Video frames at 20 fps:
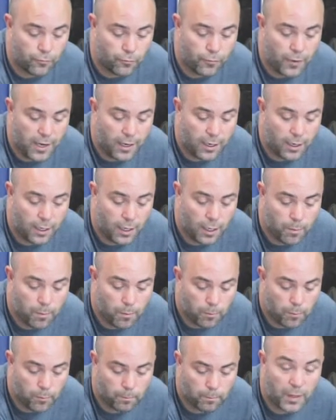rear
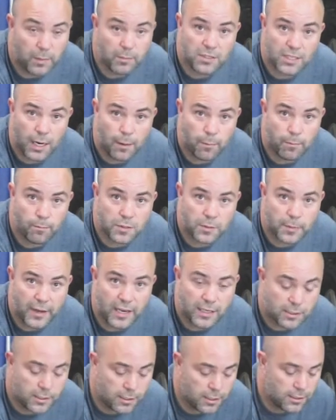bump stop
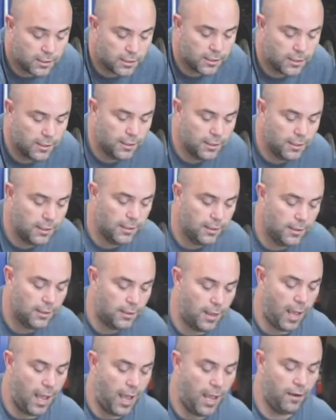spacers,
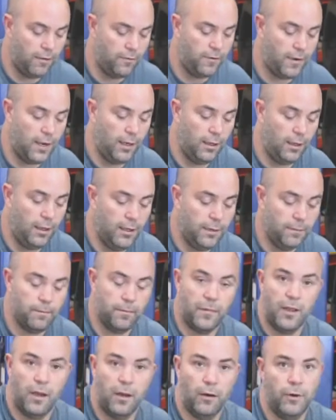and finally
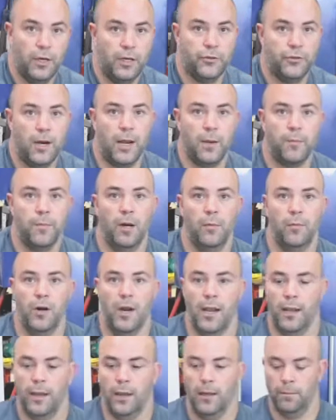a rear track bar
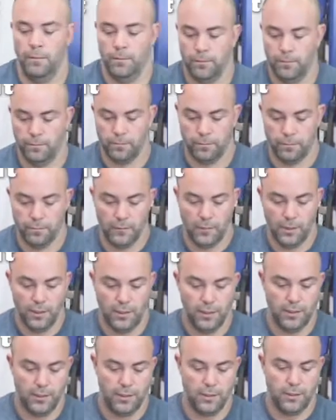bracket.
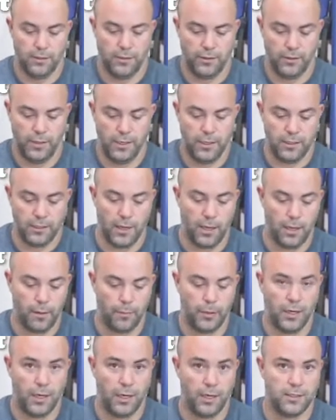So here's all
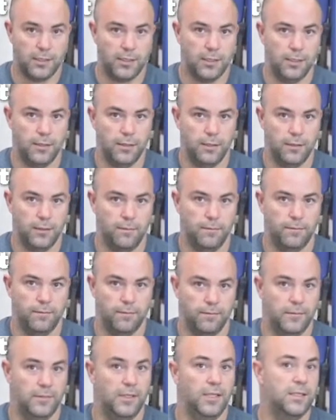the parts.
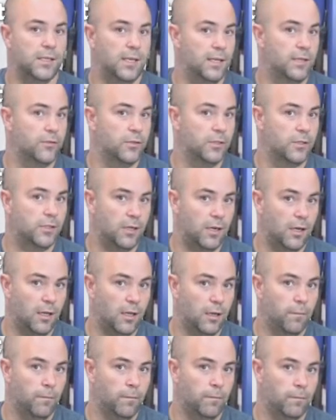Let's get to
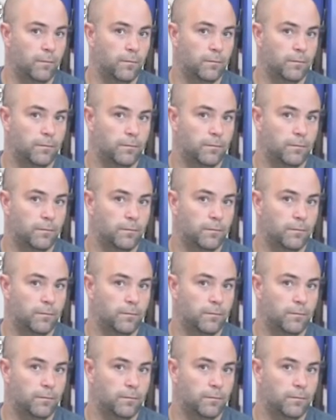installing them